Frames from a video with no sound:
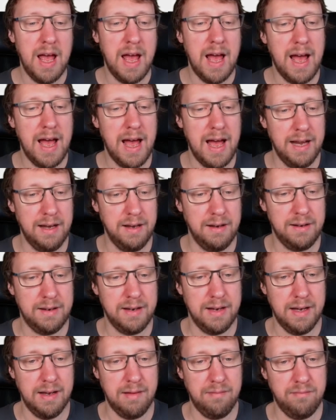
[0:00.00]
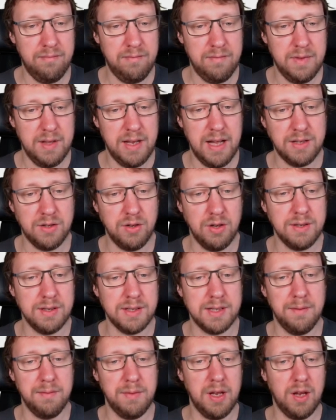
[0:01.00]
And that's also
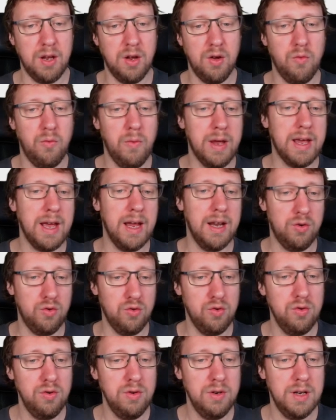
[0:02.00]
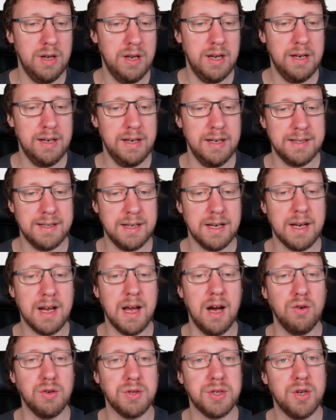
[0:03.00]
something we can do. This
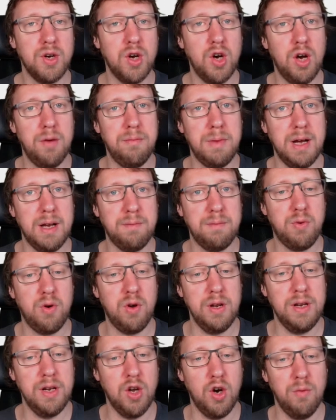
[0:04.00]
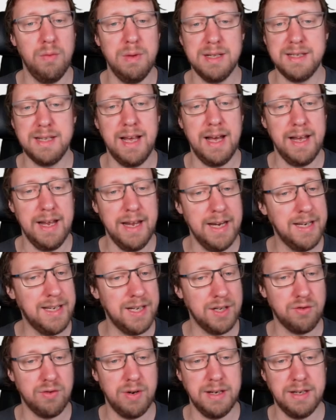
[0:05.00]
Gauss-Hermite polynomials, they are
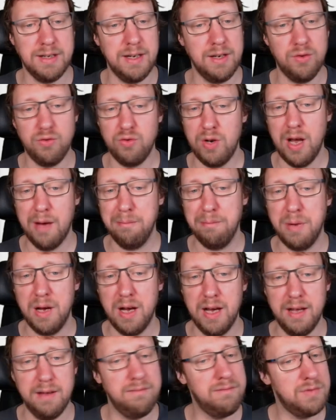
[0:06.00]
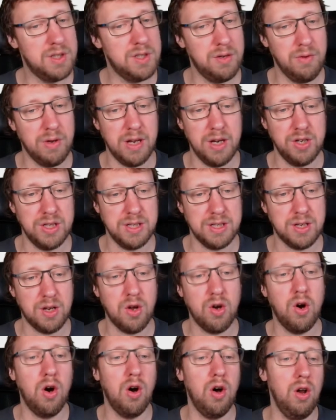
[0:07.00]
integrated into NumPy. So we can just
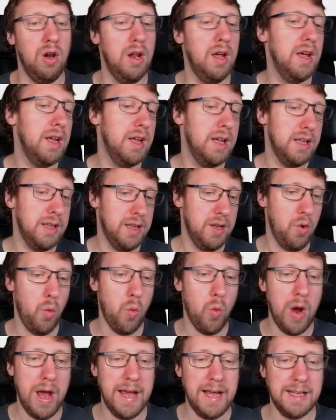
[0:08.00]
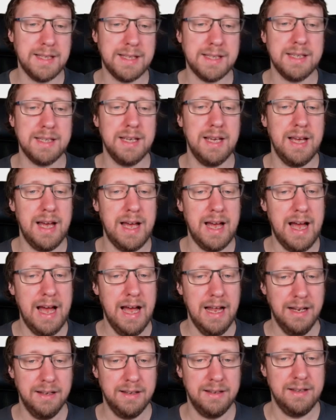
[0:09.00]
call the weights
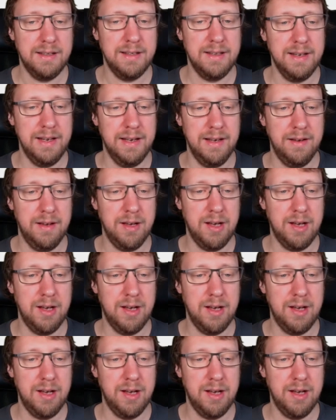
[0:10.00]
and the